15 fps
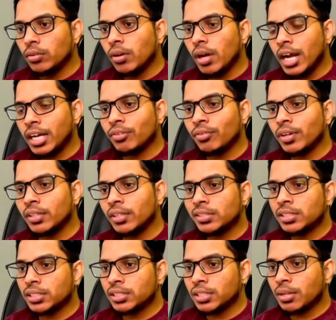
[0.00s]
activate the
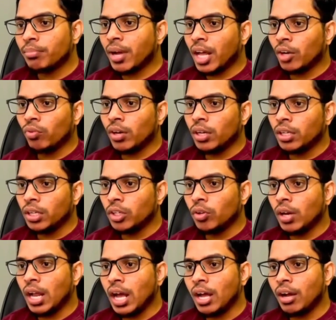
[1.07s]
system manually, you
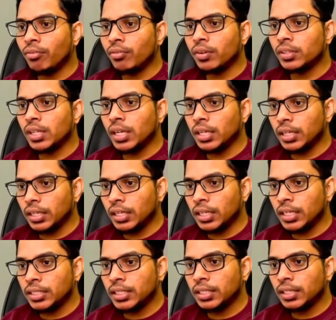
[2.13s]
will have the
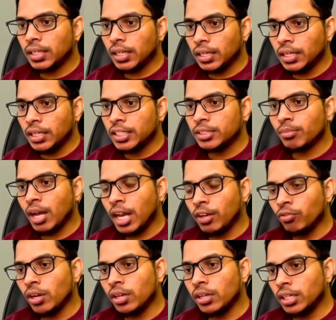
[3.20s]
agent release
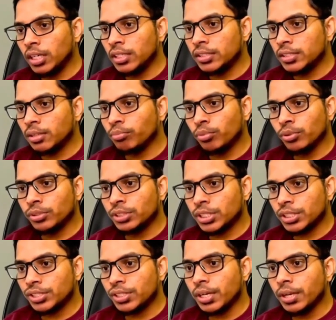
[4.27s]
manual releasing pull
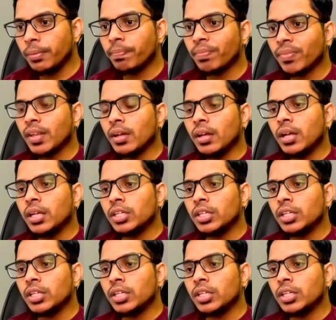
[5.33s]
station. You